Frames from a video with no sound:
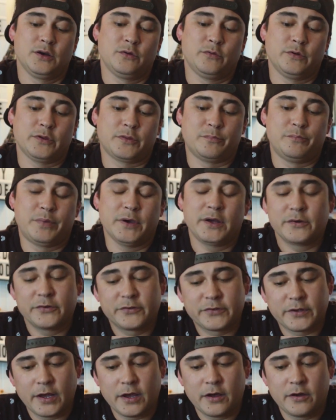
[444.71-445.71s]
with better
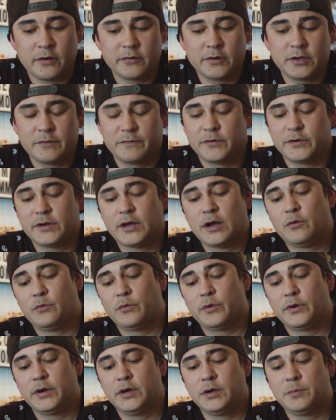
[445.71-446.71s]
sound, if you're not
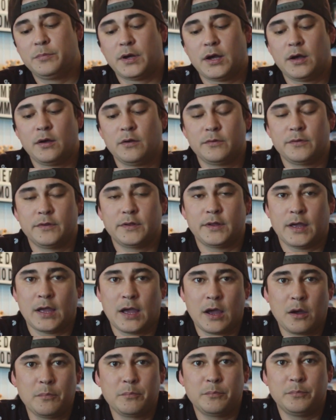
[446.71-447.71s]
worried about
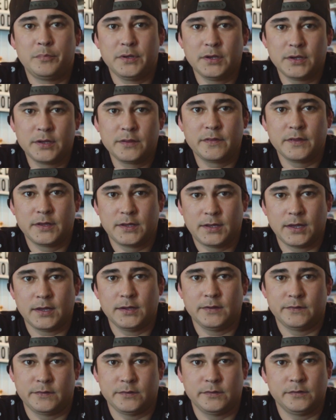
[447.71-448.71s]
how big the
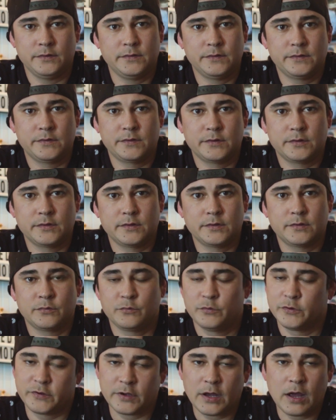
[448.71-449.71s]
case is,
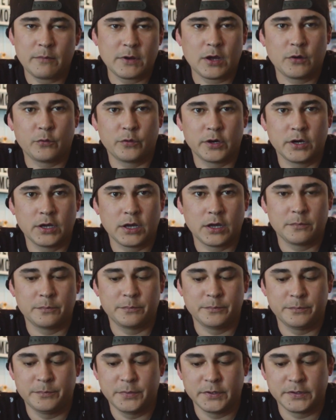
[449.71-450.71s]
which I'm not worried how
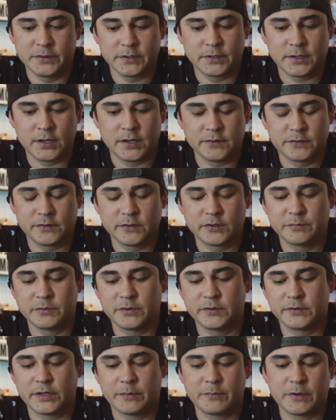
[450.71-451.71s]
big the case is,
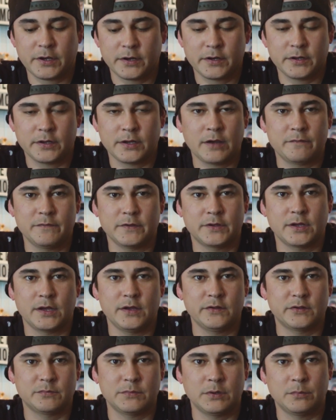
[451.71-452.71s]
because I'm not going to have the
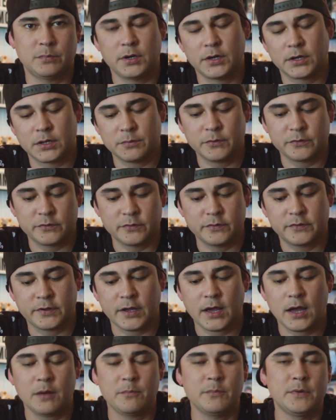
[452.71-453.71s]
case in my pocket most of the
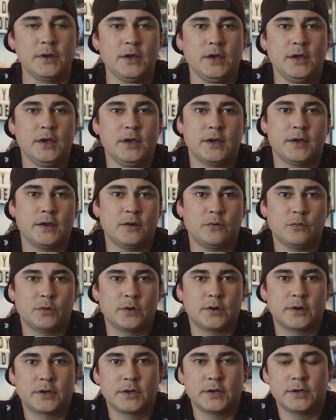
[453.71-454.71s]
time at
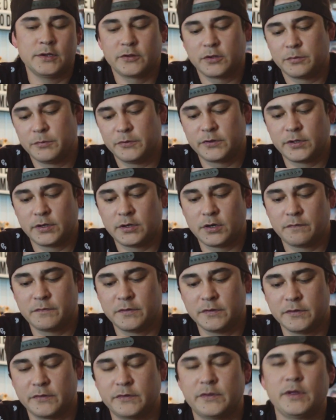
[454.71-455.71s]
work, and it's going to be sitting off
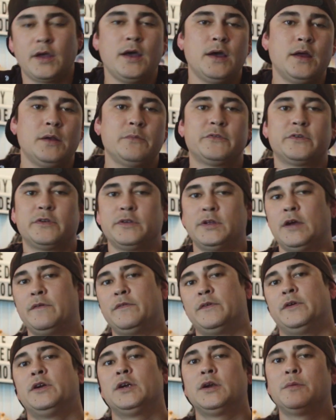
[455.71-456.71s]
to the side. I'm just going to
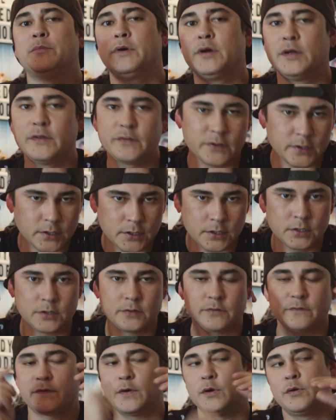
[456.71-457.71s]
have the earbuds
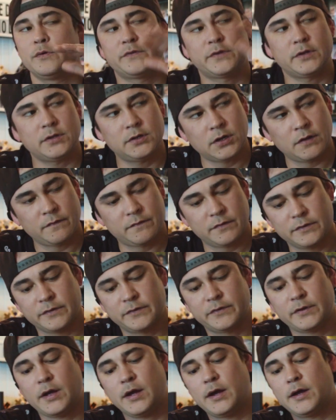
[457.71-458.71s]
in, phone sitting off to the
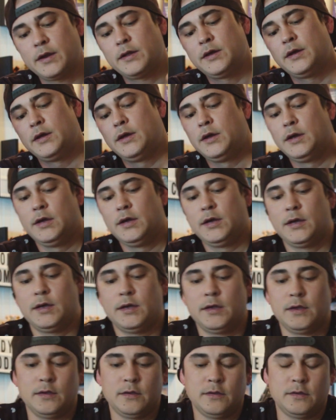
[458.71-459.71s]
side,
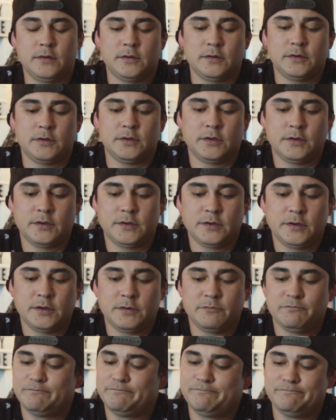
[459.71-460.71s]
and
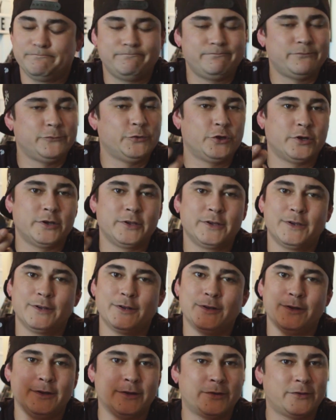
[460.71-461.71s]
you're going to
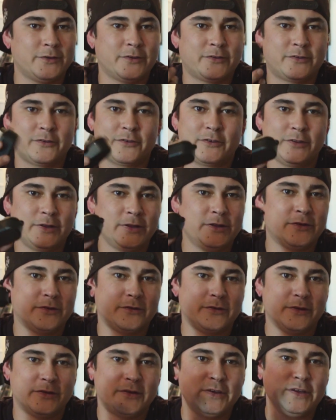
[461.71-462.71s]
get, it's just, the
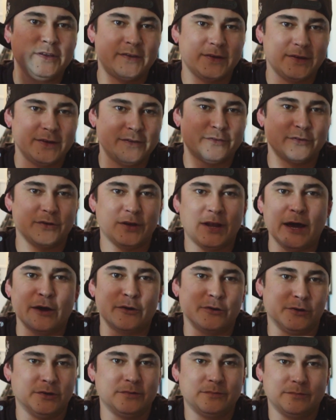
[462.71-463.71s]
T10s are
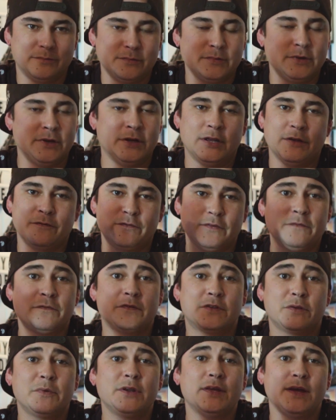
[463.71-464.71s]
louder. And if
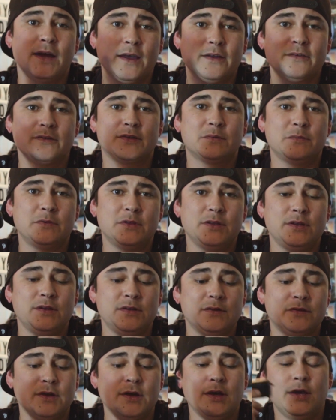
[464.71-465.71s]
somebody has some of
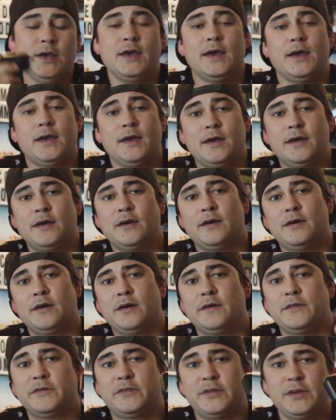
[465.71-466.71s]
these,
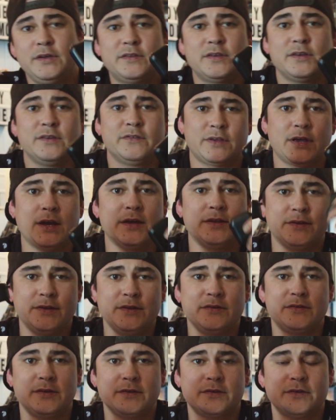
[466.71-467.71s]
the T10s and
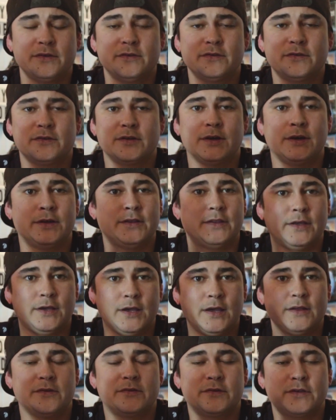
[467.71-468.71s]
T6s, and they
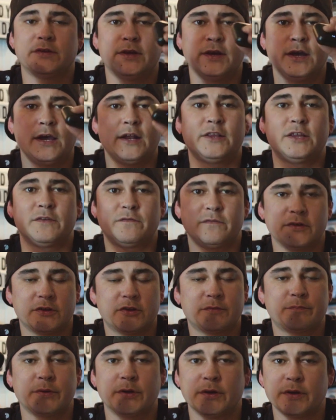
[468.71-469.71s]
had a different
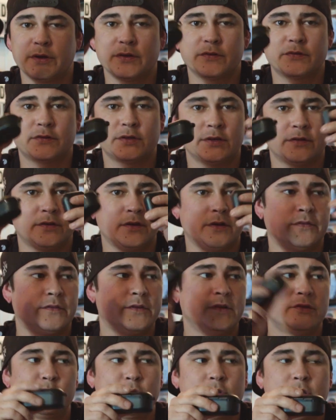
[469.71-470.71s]
experience, they thought
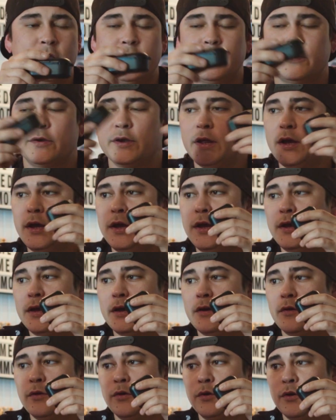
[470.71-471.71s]
these were louder,
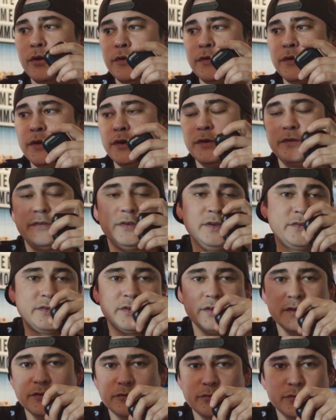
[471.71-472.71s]
or the
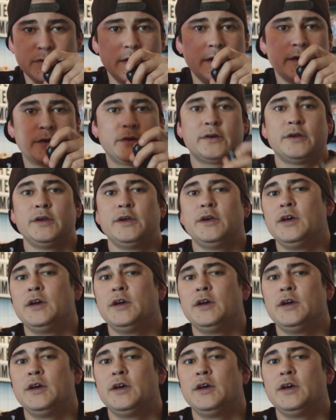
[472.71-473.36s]
T10s were louder,